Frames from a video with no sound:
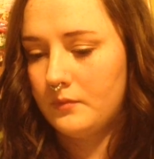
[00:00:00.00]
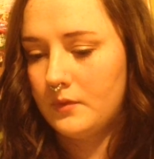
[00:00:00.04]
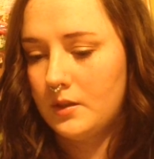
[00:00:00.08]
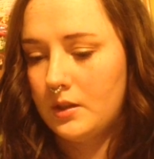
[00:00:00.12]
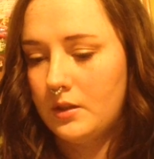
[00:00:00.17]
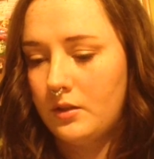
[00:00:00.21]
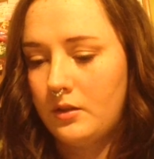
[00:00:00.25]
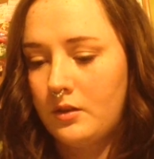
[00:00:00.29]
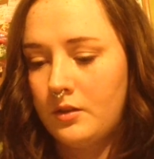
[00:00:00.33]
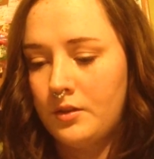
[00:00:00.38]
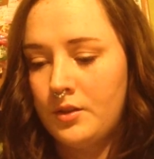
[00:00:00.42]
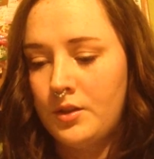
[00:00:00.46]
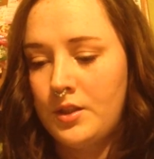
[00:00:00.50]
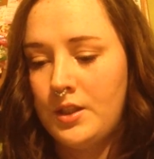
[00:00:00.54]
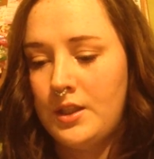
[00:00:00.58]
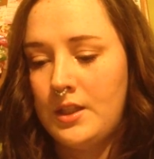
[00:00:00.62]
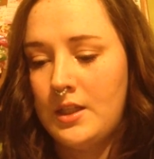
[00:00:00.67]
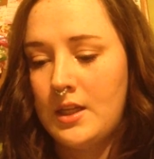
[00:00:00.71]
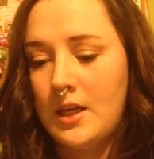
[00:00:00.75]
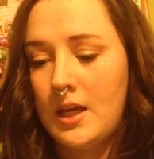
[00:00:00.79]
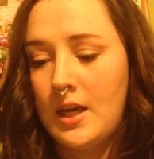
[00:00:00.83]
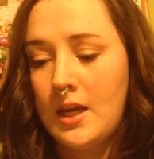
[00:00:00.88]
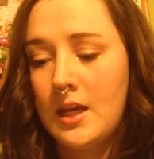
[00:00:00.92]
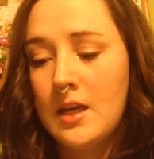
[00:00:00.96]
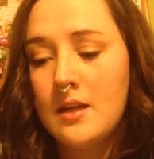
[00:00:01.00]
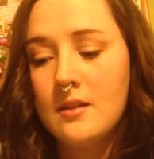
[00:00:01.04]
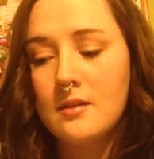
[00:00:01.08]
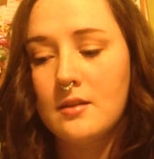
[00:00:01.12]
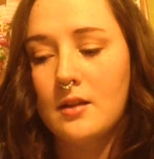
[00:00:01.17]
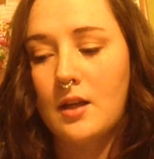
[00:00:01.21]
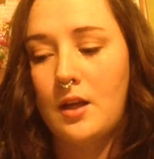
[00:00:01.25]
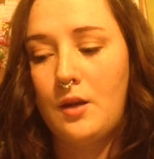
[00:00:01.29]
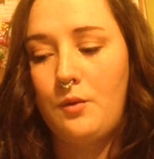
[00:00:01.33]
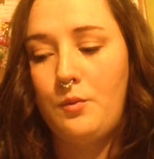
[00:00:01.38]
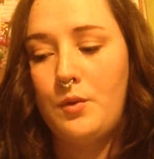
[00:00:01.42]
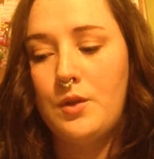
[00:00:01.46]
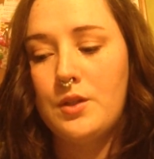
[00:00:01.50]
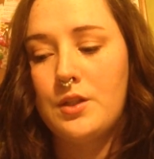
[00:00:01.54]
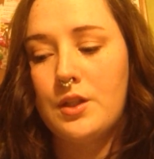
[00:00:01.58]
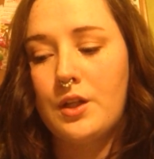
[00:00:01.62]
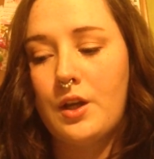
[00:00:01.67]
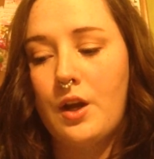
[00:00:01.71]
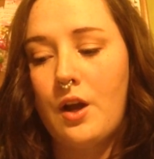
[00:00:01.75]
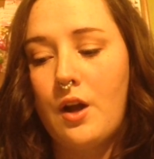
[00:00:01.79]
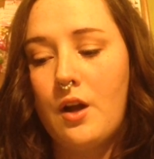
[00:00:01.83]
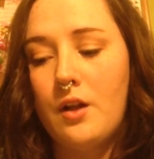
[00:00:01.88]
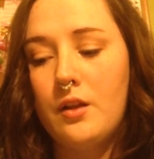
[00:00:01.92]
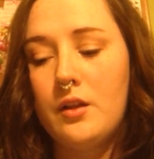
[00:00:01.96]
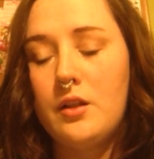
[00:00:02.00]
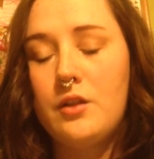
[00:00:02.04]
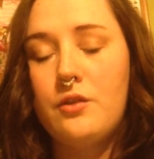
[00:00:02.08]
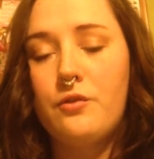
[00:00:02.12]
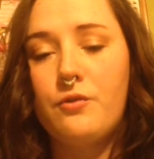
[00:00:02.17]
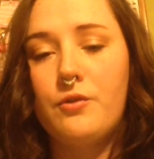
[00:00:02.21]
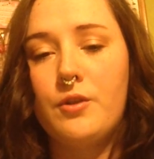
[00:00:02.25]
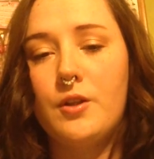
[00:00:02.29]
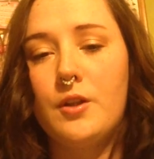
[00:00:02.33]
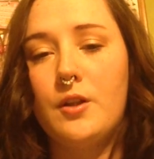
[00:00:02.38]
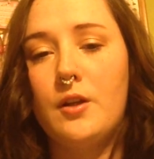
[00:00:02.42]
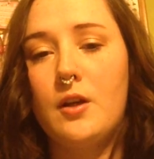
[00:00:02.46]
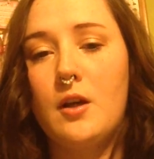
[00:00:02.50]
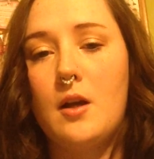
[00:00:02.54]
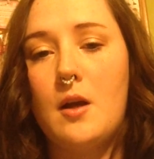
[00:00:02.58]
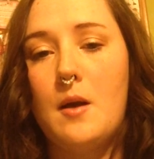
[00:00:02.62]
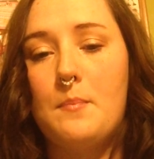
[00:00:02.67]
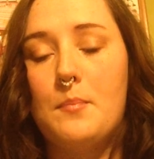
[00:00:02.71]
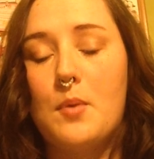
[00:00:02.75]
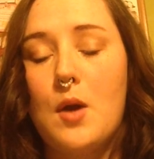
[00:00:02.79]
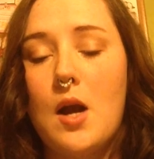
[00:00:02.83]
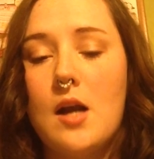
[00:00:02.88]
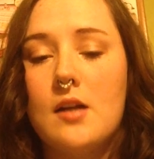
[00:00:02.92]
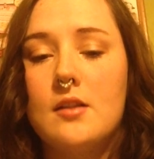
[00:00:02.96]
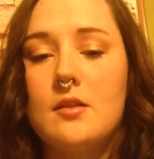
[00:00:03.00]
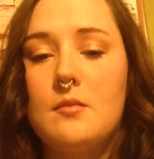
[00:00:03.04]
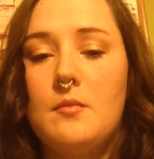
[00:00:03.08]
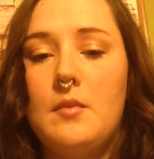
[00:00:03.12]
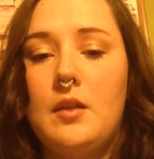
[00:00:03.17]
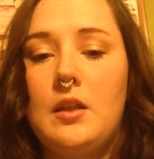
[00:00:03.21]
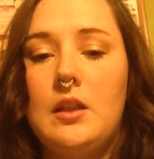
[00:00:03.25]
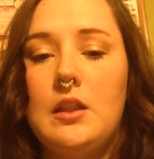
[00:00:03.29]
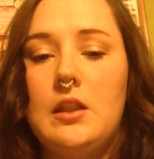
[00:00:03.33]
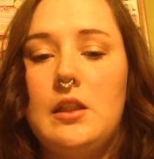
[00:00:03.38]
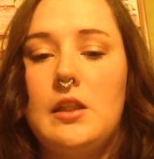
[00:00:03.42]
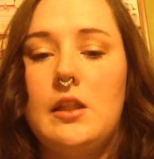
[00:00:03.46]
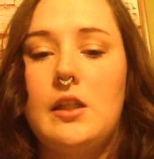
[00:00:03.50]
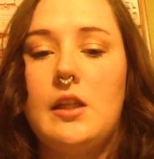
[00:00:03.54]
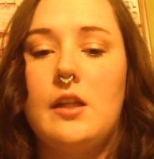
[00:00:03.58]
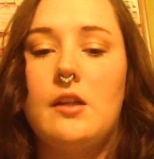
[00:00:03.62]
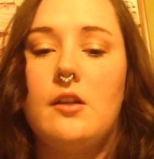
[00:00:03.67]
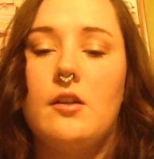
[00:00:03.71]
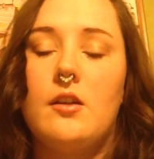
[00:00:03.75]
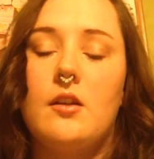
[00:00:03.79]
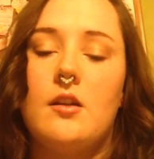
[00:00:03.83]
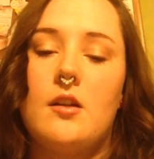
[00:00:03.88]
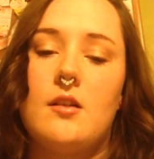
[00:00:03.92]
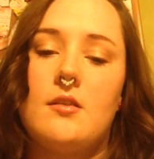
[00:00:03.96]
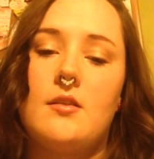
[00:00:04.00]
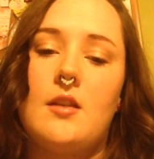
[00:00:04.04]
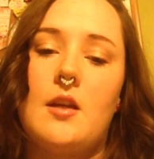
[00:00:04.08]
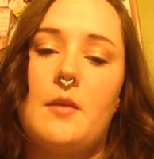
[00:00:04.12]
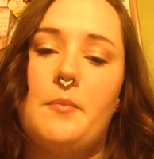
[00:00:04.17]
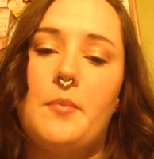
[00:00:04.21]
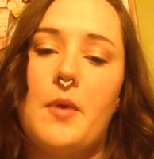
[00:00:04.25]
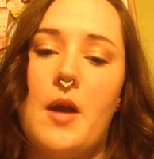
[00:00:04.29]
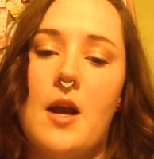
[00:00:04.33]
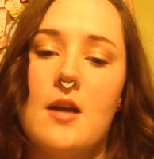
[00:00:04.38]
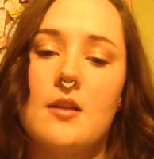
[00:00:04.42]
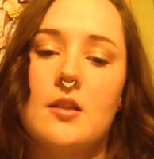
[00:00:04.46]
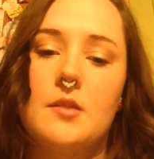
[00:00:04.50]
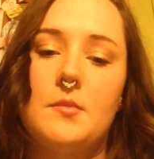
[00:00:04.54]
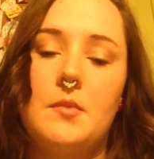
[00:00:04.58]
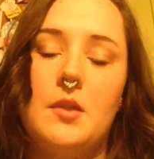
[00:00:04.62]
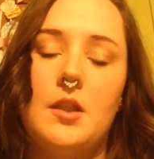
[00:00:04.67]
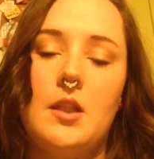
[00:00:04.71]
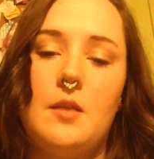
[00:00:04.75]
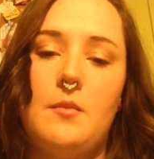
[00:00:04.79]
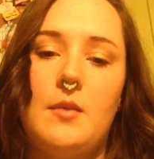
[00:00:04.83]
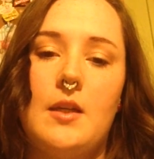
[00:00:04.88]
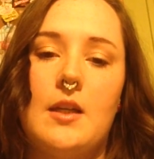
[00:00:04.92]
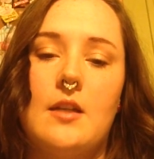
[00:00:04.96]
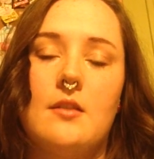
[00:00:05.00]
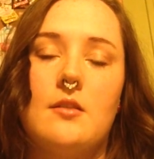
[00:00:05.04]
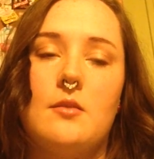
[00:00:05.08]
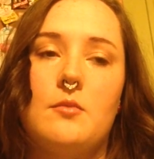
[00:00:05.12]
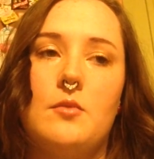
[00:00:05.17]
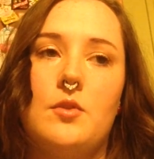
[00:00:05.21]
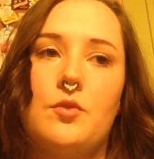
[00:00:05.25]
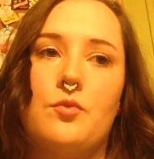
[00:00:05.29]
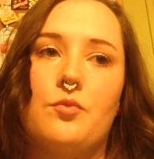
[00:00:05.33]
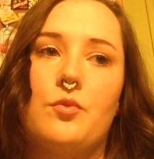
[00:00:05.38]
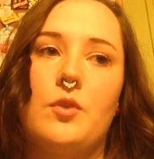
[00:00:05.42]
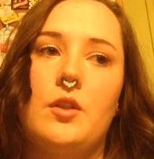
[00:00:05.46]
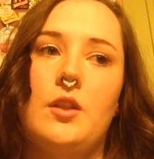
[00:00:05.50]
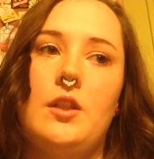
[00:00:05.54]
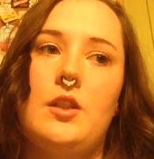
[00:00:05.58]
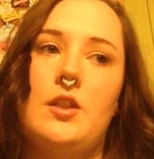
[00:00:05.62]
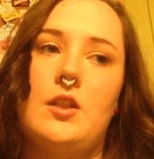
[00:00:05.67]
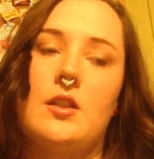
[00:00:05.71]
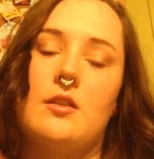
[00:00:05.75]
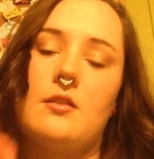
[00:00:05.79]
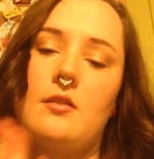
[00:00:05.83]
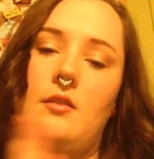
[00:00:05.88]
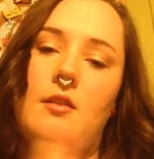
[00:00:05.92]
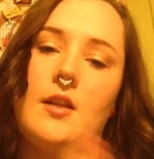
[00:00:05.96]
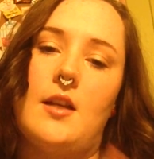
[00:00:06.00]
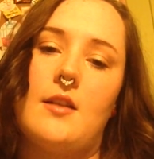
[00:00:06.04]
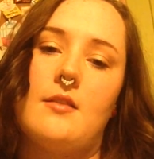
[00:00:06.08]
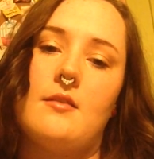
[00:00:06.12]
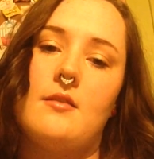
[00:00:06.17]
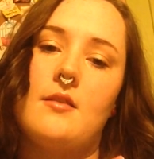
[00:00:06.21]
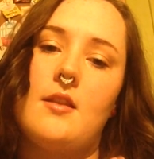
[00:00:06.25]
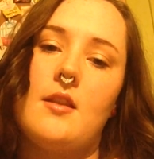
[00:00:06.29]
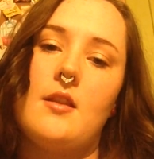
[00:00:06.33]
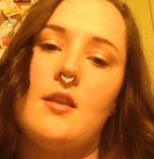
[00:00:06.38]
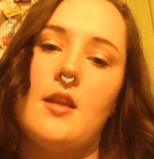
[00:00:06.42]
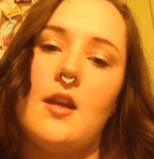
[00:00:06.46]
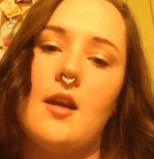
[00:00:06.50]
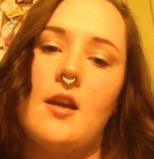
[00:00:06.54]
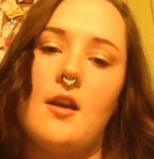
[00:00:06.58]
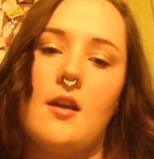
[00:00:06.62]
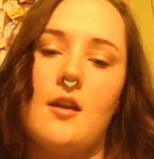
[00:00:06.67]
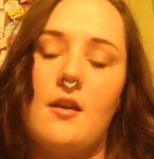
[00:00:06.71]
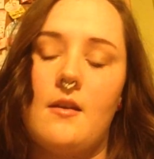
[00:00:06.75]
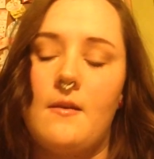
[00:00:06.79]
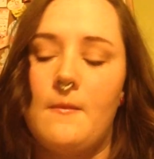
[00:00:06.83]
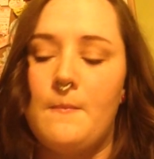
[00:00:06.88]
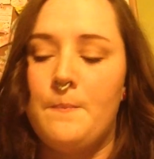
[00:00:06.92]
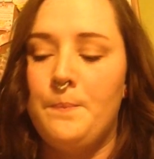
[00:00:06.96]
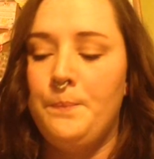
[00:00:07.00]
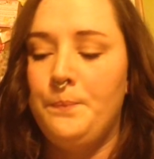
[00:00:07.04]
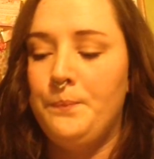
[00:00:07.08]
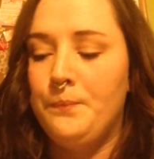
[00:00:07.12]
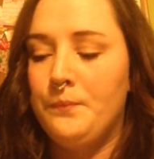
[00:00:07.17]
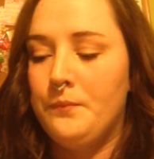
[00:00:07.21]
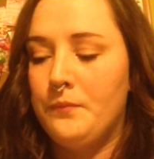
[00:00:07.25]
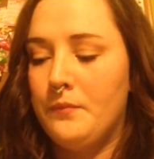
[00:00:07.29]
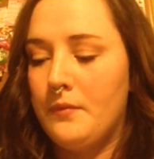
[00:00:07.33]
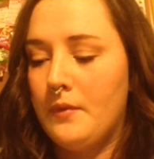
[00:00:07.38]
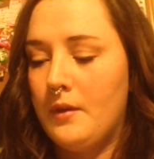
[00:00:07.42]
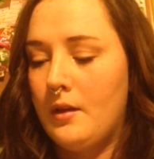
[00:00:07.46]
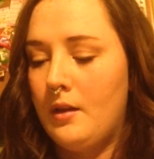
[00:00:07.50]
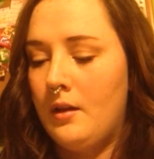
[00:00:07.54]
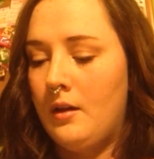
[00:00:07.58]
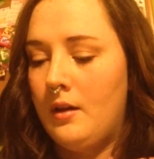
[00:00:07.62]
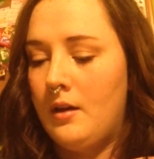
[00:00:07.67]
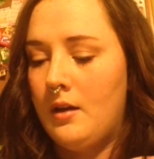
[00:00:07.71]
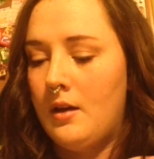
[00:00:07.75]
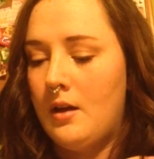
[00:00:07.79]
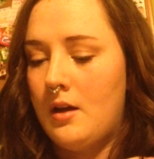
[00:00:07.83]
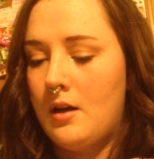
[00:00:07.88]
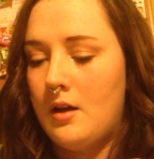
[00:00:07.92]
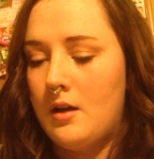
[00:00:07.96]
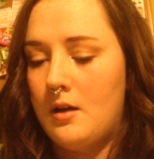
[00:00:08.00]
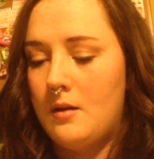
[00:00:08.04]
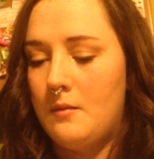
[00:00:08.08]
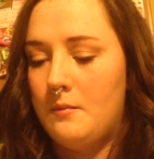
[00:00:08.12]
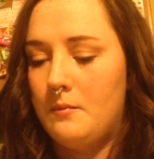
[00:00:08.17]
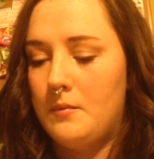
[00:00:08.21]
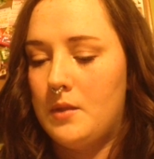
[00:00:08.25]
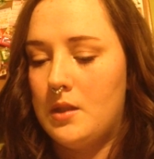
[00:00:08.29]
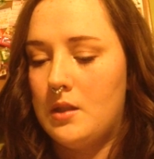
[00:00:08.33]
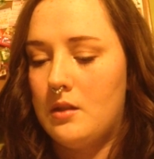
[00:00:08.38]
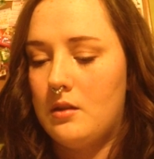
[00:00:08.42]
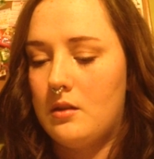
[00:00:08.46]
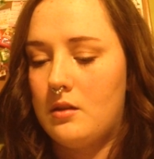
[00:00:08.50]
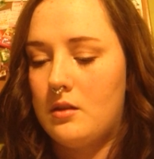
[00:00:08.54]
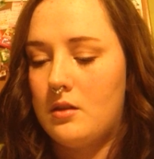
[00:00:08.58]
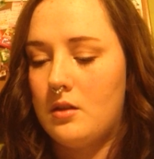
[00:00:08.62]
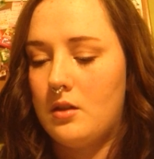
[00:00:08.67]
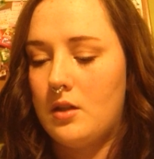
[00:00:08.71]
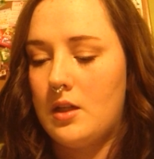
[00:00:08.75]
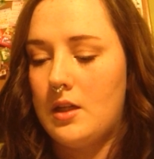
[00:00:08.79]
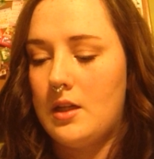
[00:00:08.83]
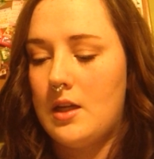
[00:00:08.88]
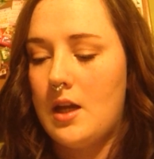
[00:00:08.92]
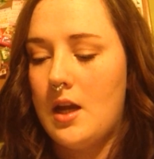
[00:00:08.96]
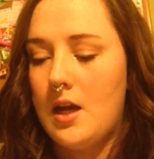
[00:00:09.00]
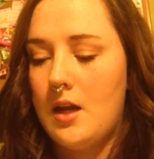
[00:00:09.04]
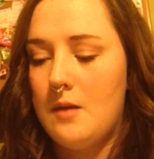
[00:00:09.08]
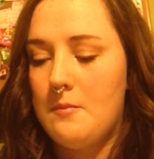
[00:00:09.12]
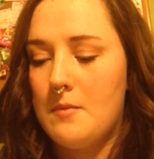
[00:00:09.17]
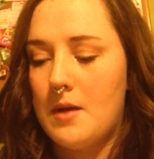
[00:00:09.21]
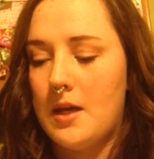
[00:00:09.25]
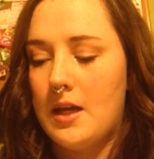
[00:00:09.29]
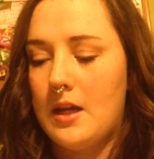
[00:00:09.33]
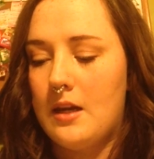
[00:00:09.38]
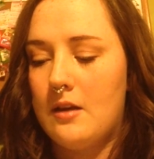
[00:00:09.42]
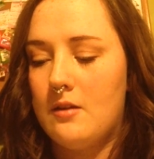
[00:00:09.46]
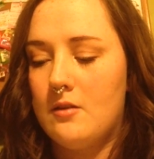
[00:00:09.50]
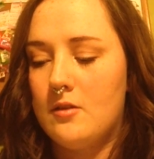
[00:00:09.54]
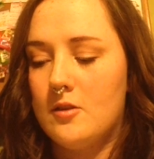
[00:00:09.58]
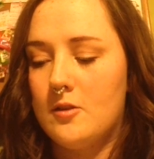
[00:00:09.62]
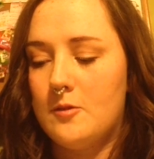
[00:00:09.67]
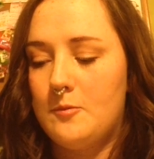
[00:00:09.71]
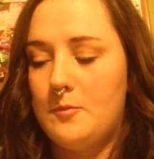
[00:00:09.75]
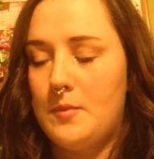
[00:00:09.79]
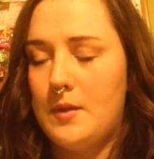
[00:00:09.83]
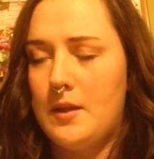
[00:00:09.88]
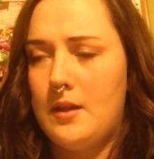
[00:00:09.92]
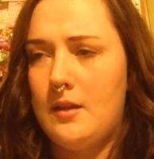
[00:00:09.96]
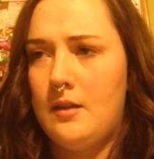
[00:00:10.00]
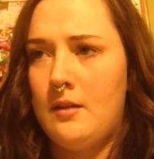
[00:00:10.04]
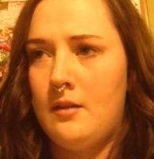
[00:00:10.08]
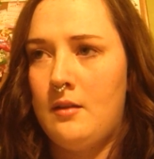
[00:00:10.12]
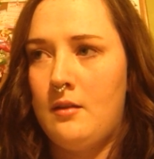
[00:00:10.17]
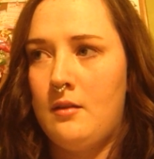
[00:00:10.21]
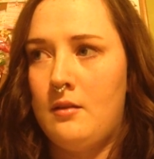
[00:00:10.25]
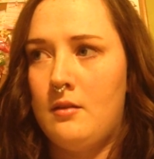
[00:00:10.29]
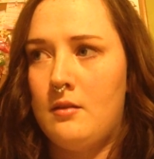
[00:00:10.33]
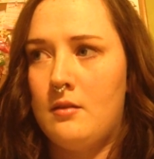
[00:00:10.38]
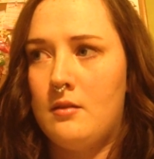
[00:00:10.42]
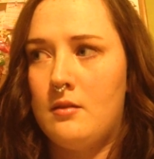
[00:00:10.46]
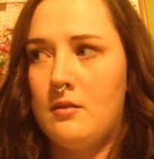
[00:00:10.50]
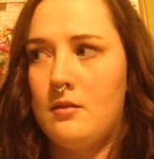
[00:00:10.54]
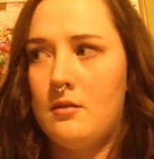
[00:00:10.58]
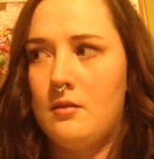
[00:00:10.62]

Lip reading: 38, I went to college for approximately a year, and I say approximately because it was really just less than that. 39, my hair has been